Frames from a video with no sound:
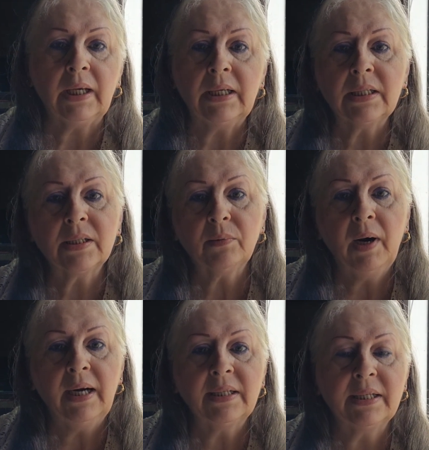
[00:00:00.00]
is
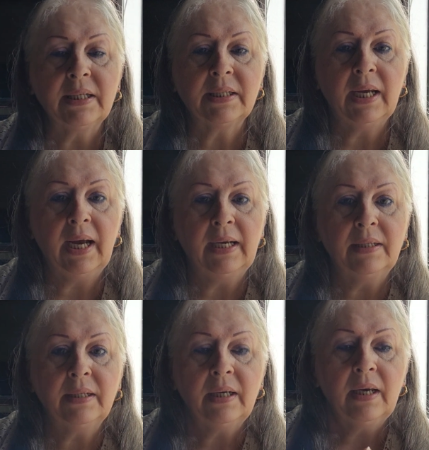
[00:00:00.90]
psoriasis,
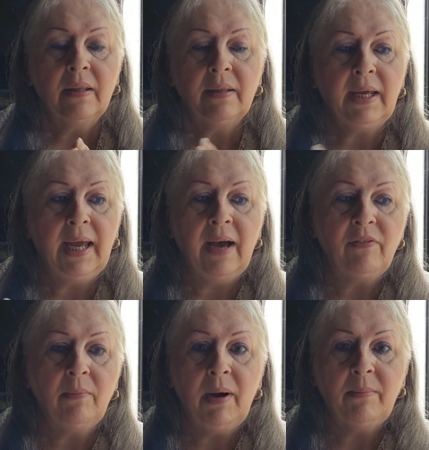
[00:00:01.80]
and they have
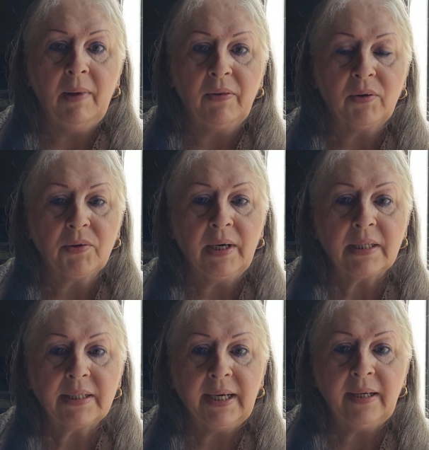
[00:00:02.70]
him on
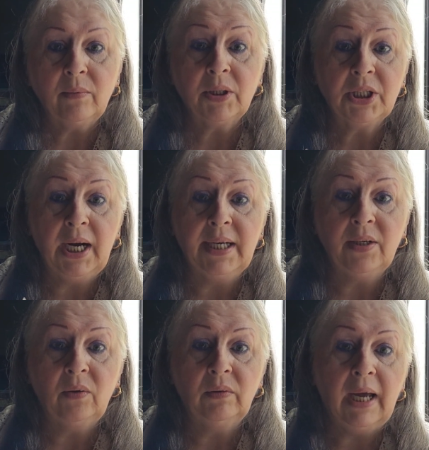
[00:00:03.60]
methotrexate, which I
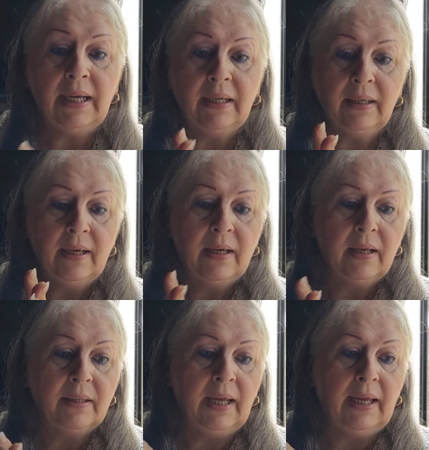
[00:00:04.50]
don't like.
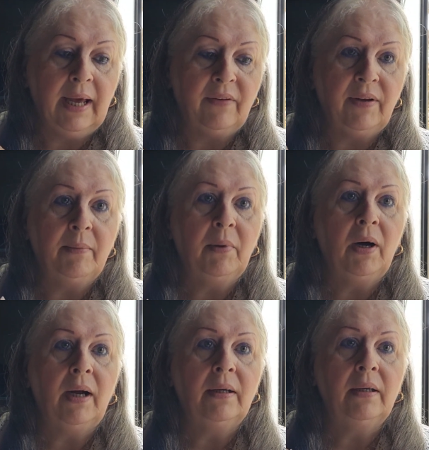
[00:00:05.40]
They have him
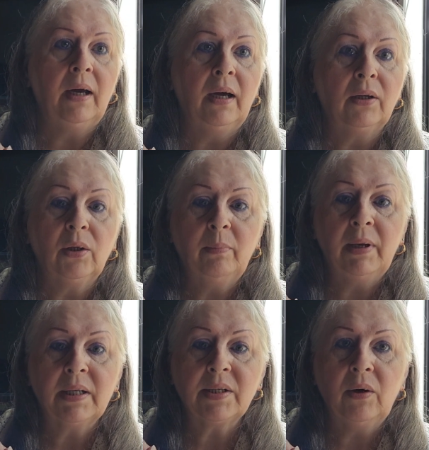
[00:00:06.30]
on
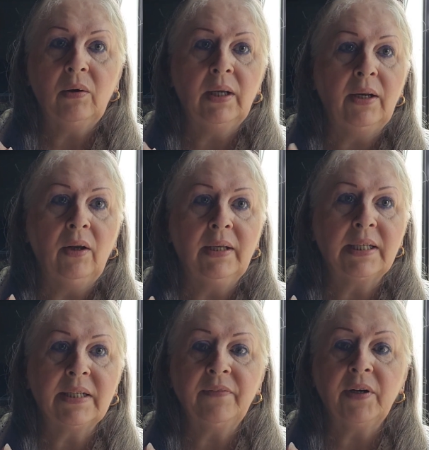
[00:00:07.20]
clobetasol and all
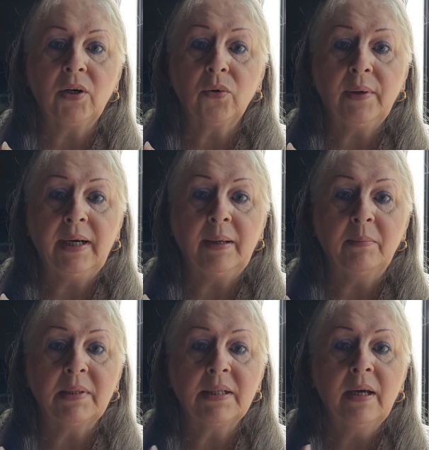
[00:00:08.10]
these different
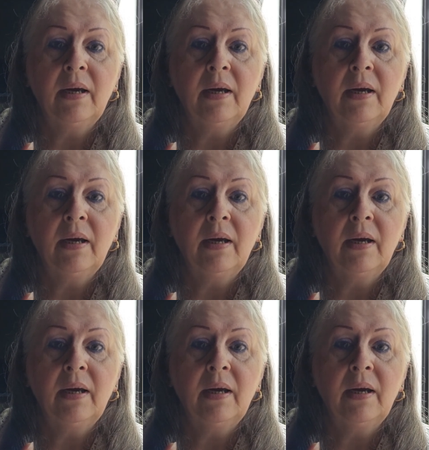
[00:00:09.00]
creams